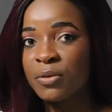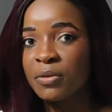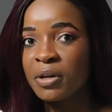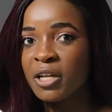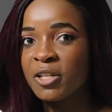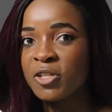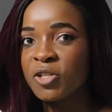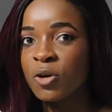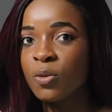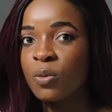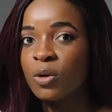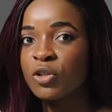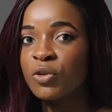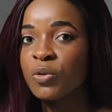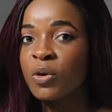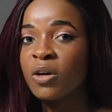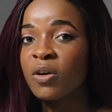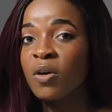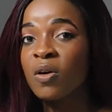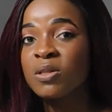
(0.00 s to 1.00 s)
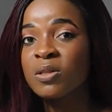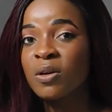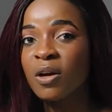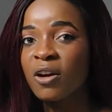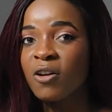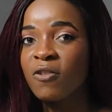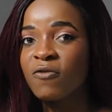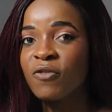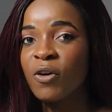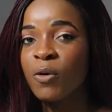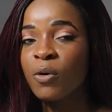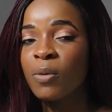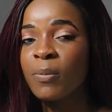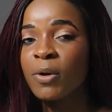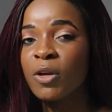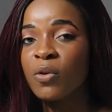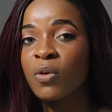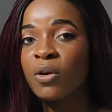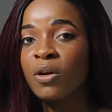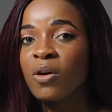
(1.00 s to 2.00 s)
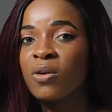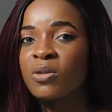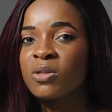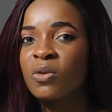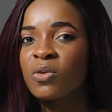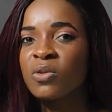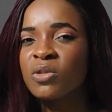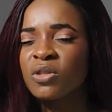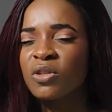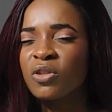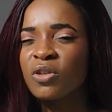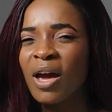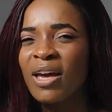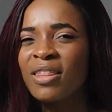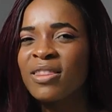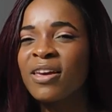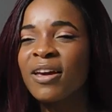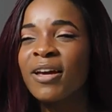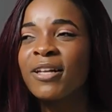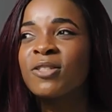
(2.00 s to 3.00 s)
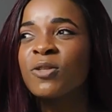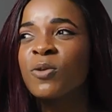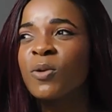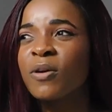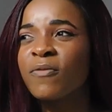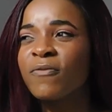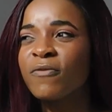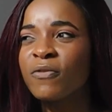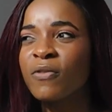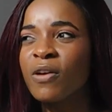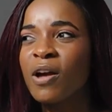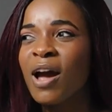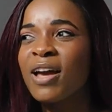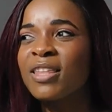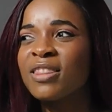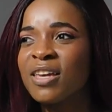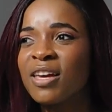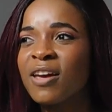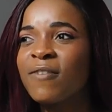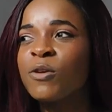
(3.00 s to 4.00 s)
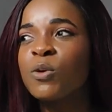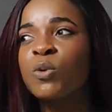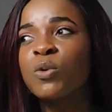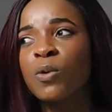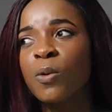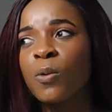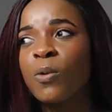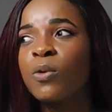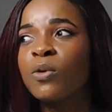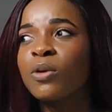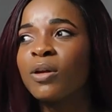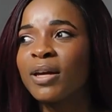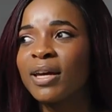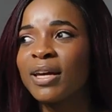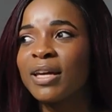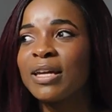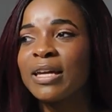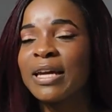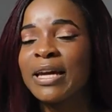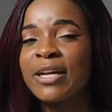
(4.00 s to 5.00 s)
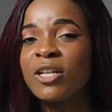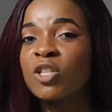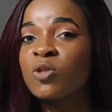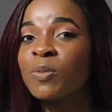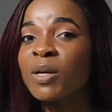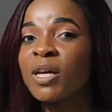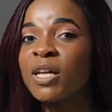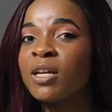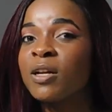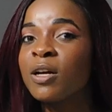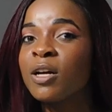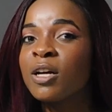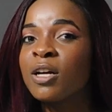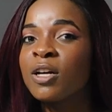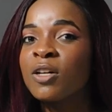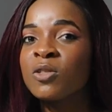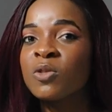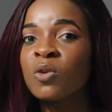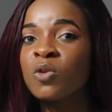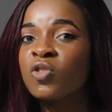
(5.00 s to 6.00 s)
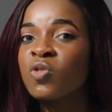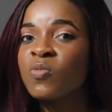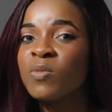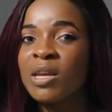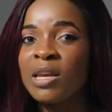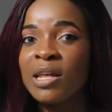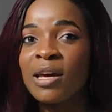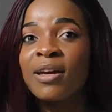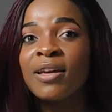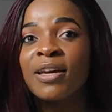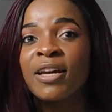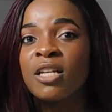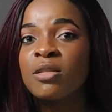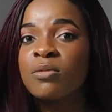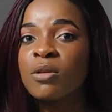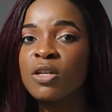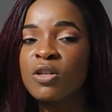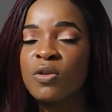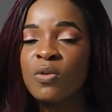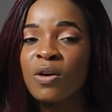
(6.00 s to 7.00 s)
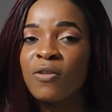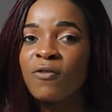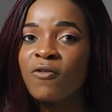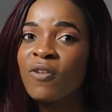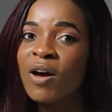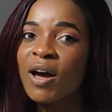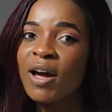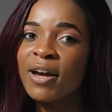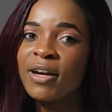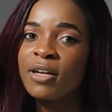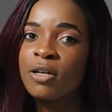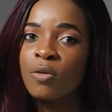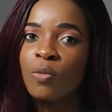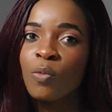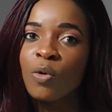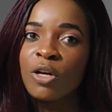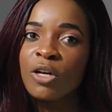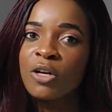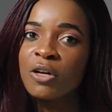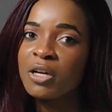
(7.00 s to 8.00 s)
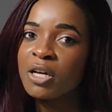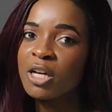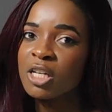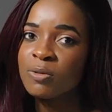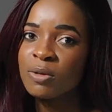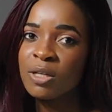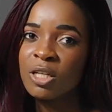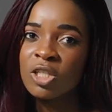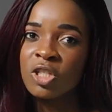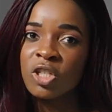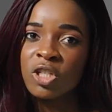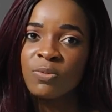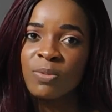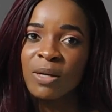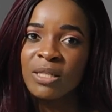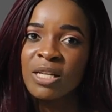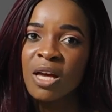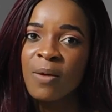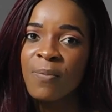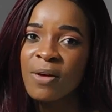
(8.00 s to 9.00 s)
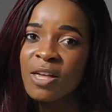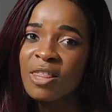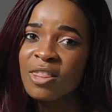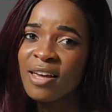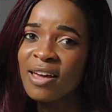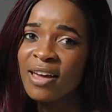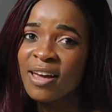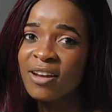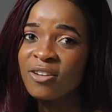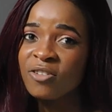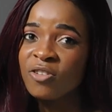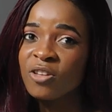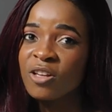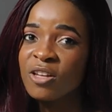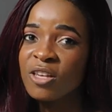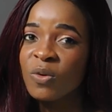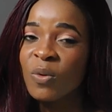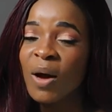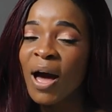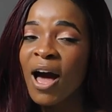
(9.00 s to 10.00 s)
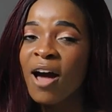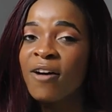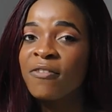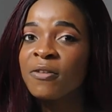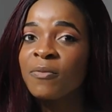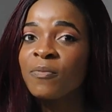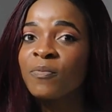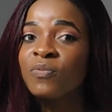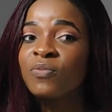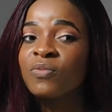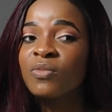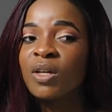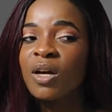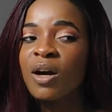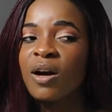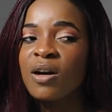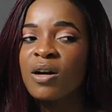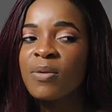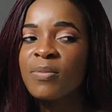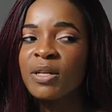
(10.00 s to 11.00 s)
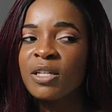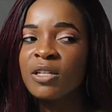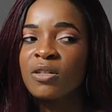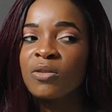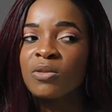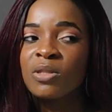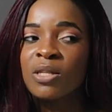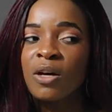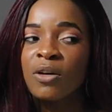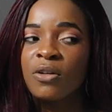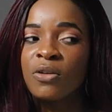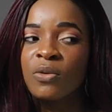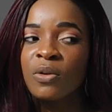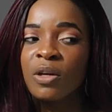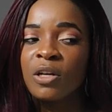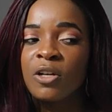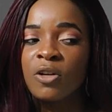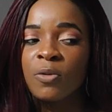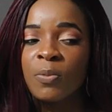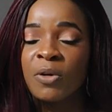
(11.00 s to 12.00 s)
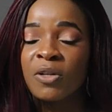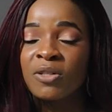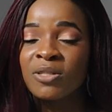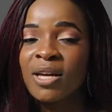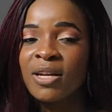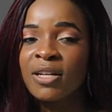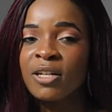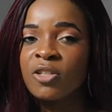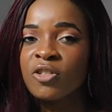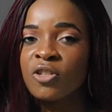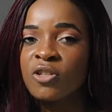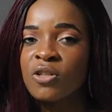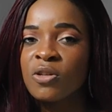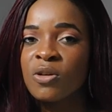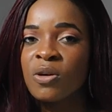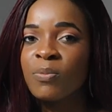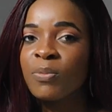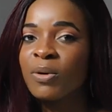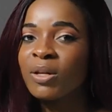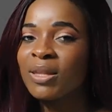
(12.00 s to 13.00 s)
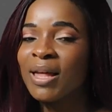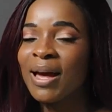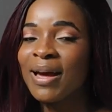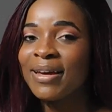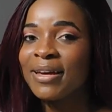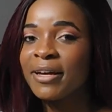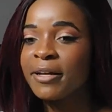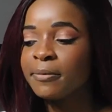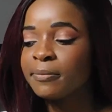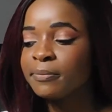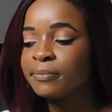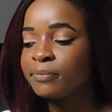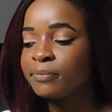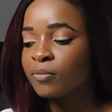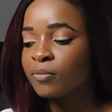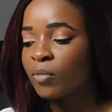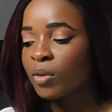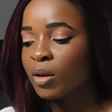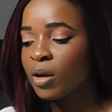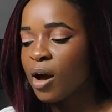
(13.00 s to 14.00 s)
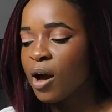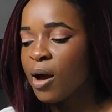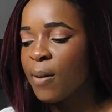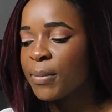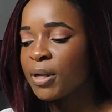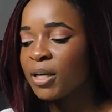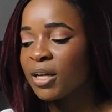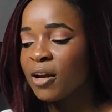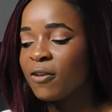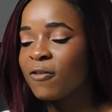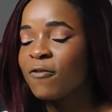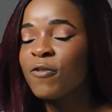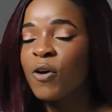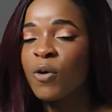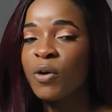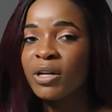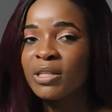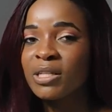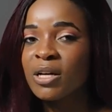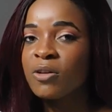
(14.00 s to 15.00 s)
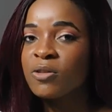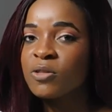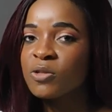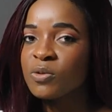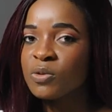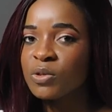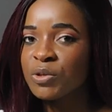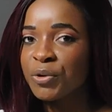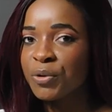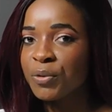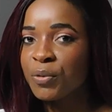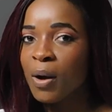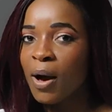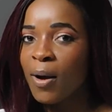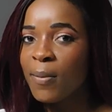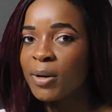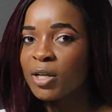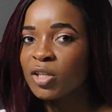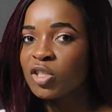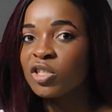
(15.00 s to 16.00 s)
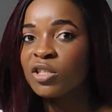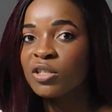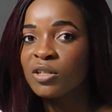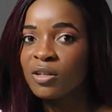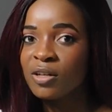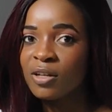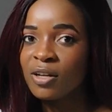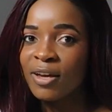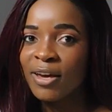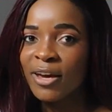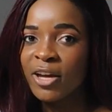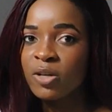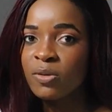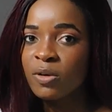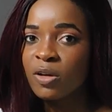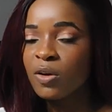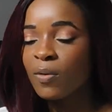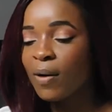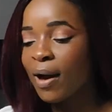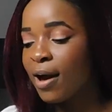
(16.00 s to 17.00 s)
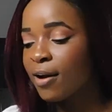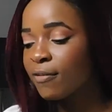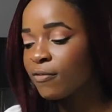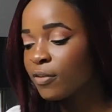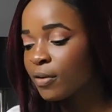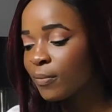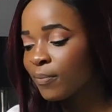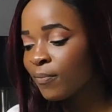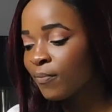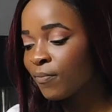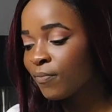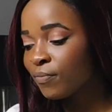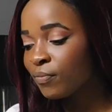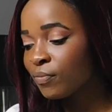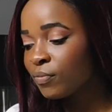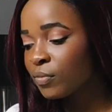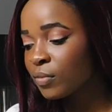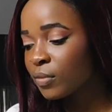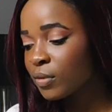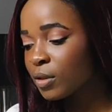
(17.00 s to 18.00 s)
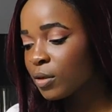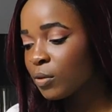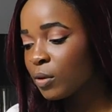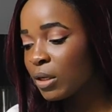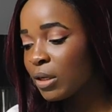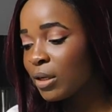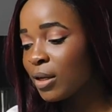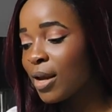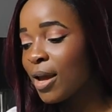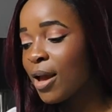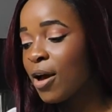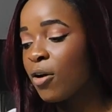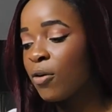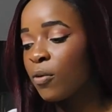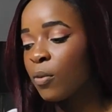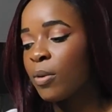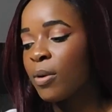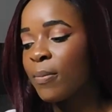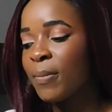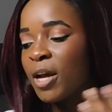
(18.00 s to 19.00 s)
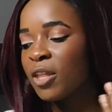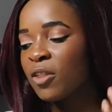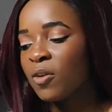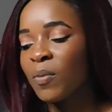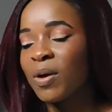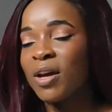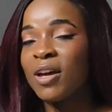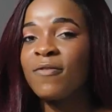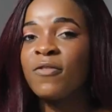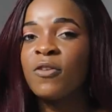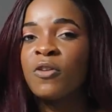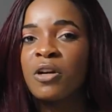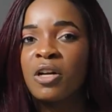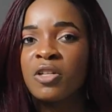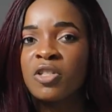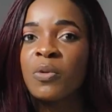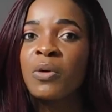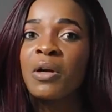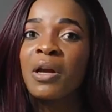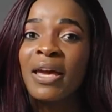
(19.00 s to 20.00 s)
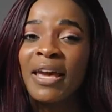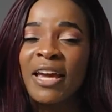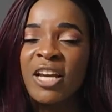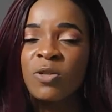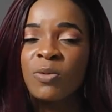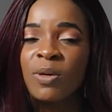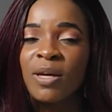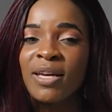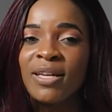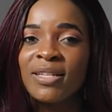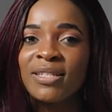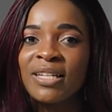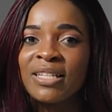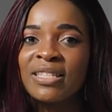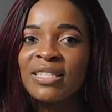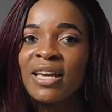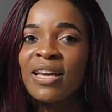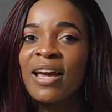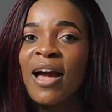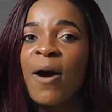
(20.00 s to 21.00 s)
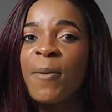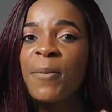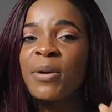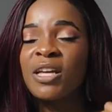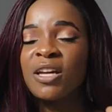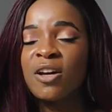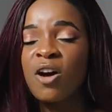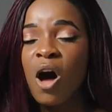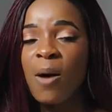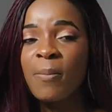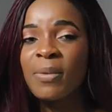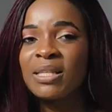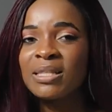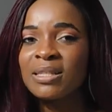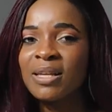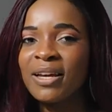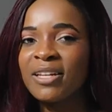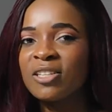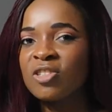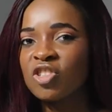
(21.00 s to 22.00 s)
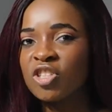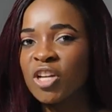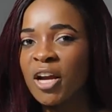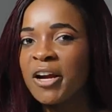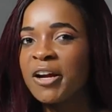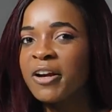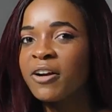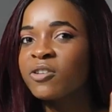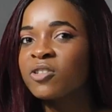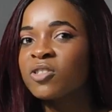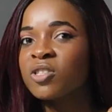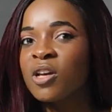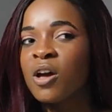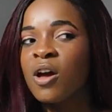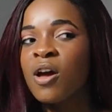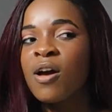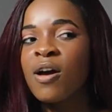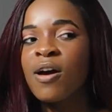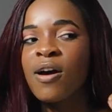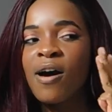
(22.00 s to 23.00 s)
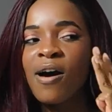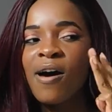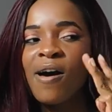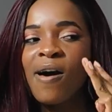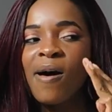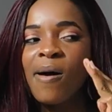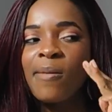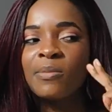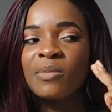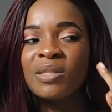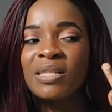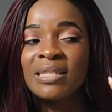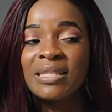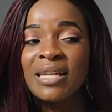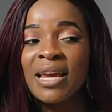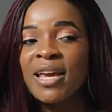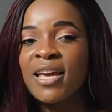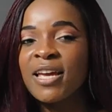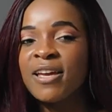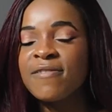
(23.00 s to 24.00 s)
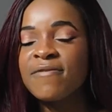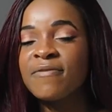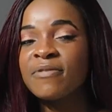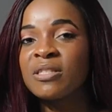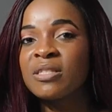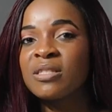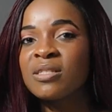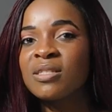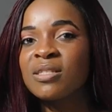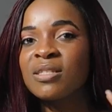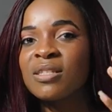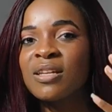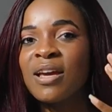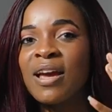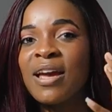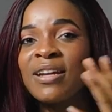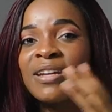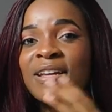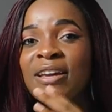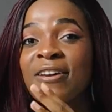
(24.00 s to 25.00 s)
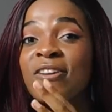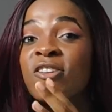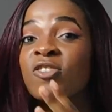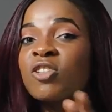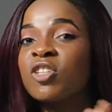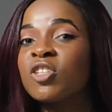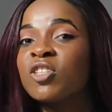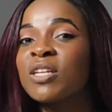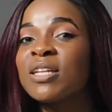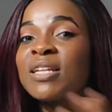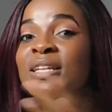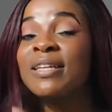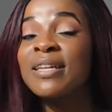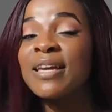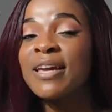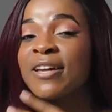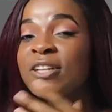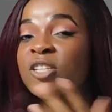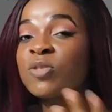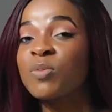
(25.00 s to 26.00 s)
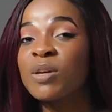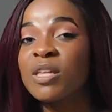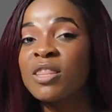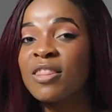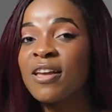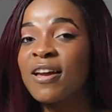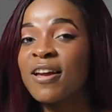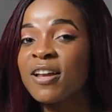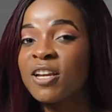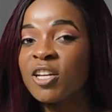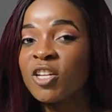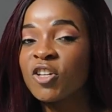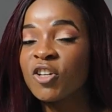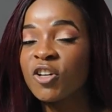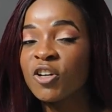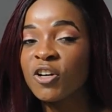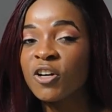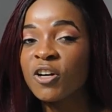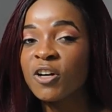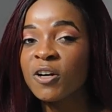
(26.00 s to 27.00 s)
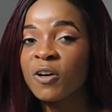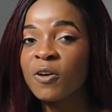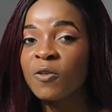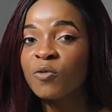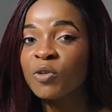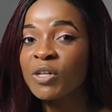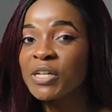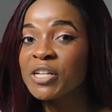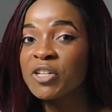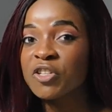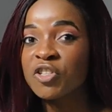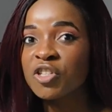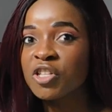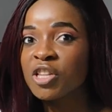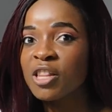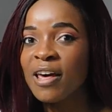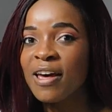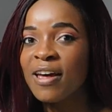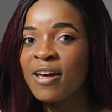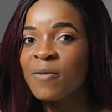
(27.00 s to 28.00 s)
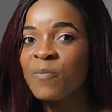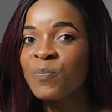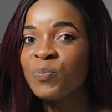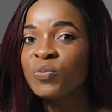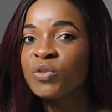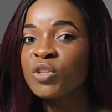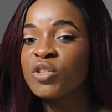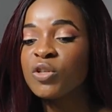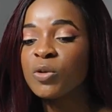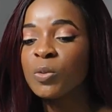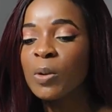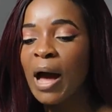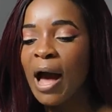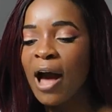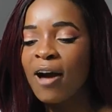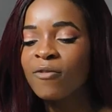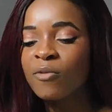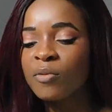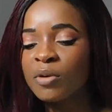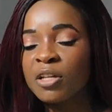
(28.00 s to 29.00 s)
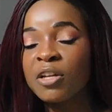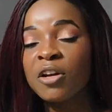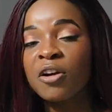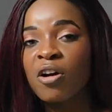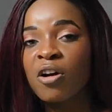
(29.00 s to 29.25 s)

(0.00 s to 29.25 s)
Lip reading: rate too, which you can also get on Fower, but you can also, I think if you Google like engagement, social media engagement, you can find what your engagement is just by typing in the handle that you have. And it'll tell you like your percentage and you can put that in. But again, Fower tells you too how much engagement you have. And by the way, if you're not sure what engagement is, it's like how many comments, likes, shares, saves, just engagement that your reach that you have with your